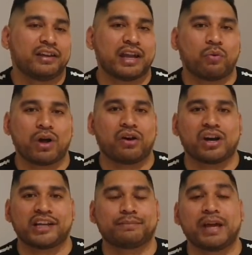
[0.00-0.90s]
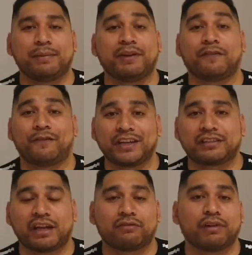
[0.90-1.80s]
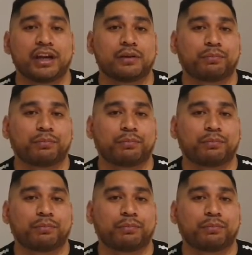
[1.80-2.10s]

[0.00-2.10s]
Now, while guys may be fit and ready to